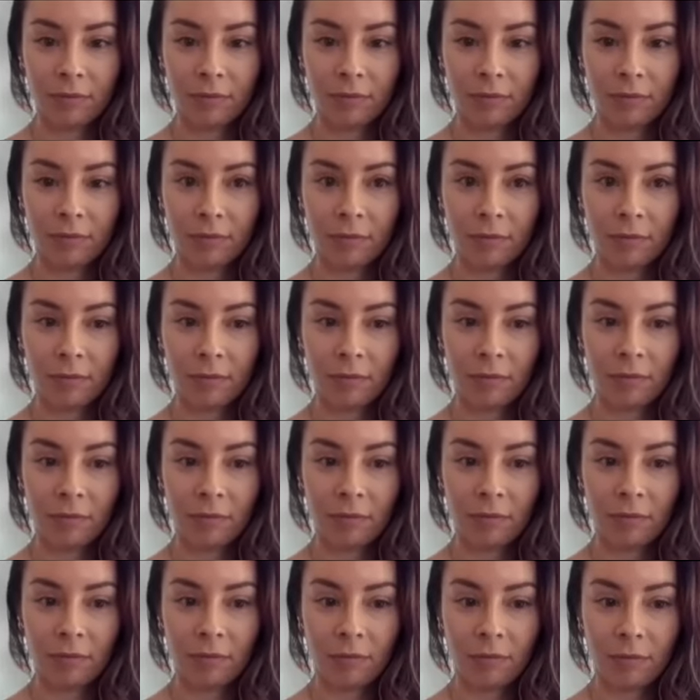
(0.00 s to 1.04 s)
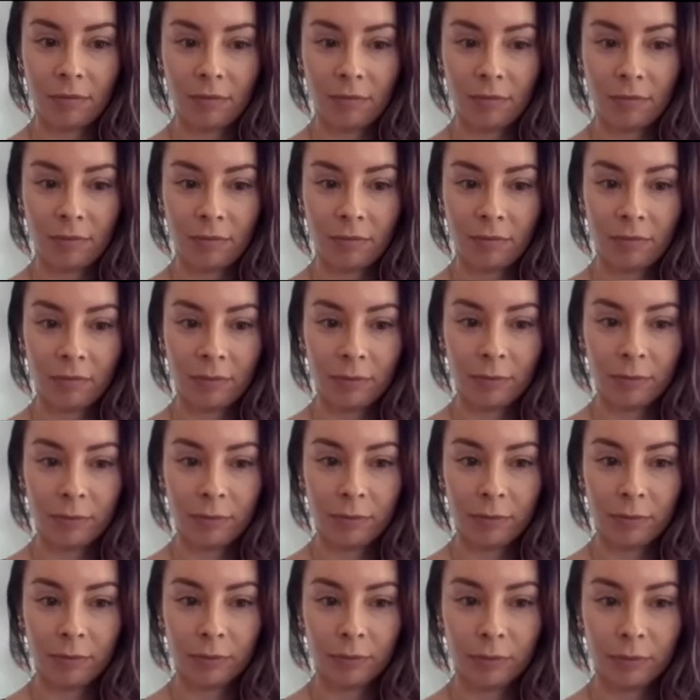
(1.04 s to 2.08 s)

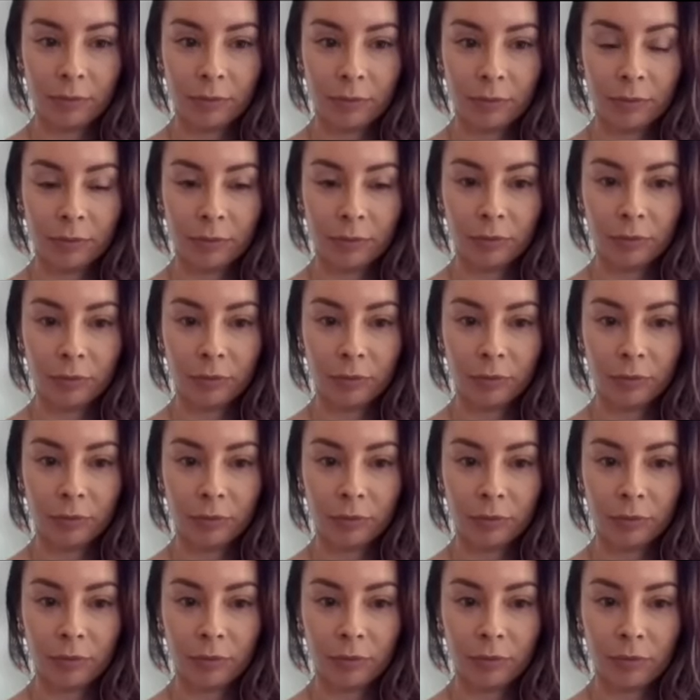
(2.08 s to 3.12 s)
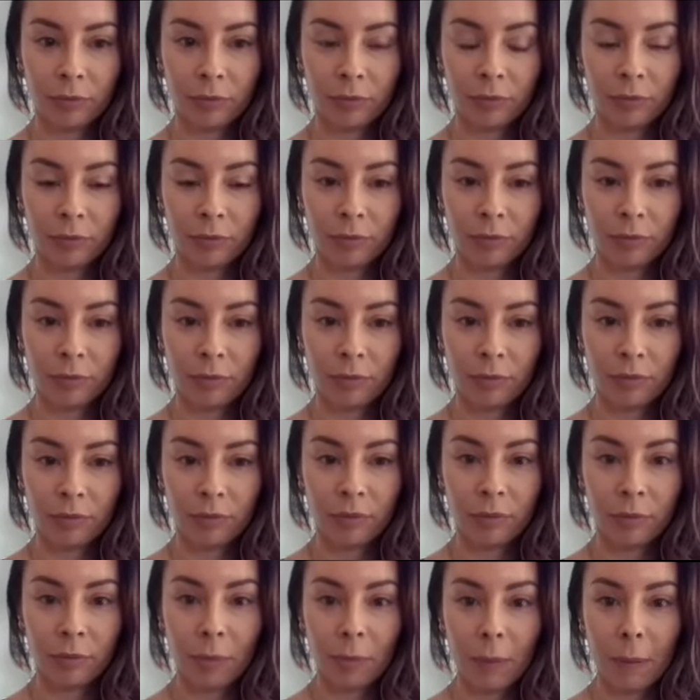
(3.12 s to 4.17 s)

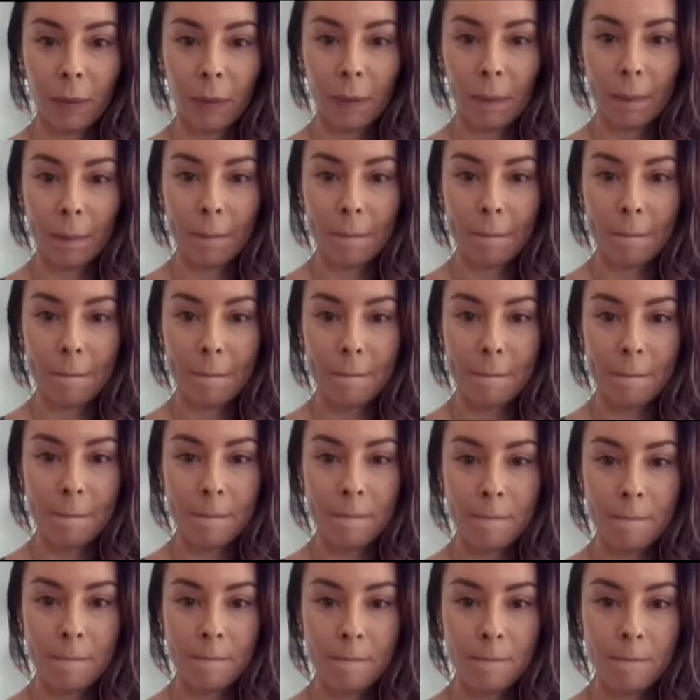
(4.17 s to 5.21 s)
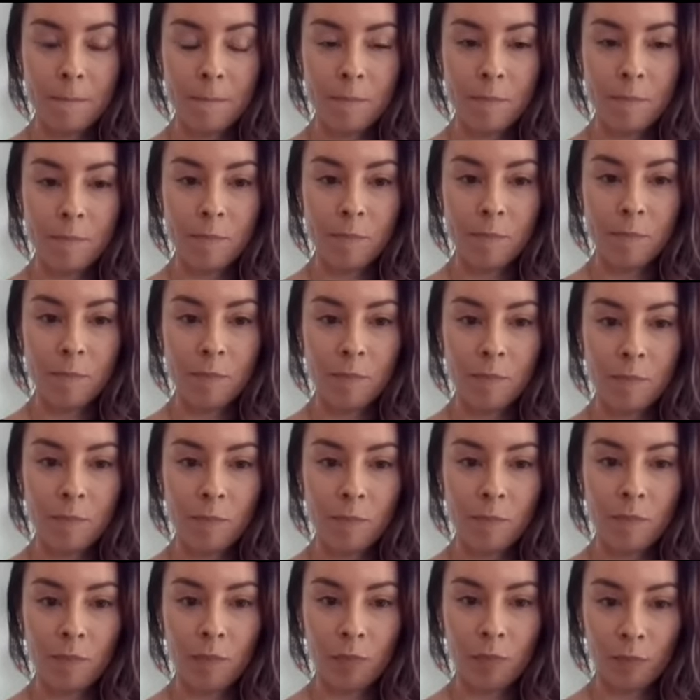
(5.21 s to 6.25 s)

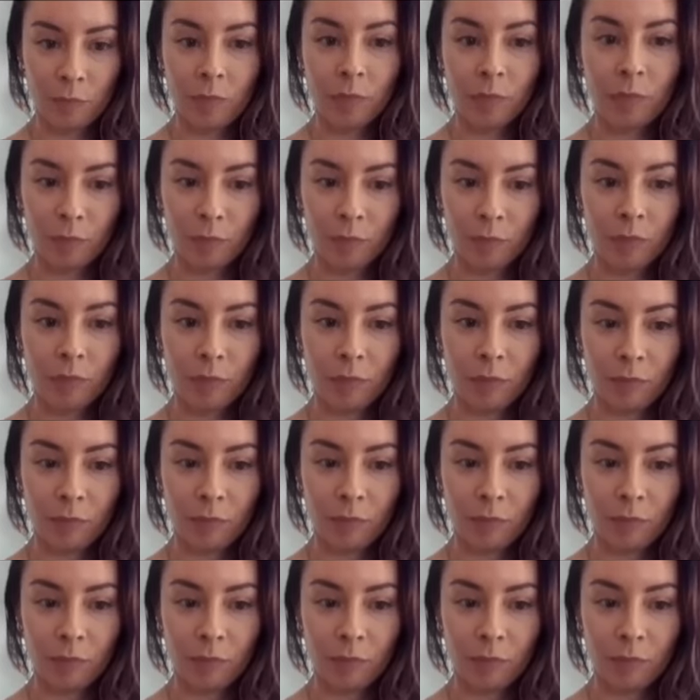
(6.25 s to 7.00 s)
No words are spoken by the person on screen.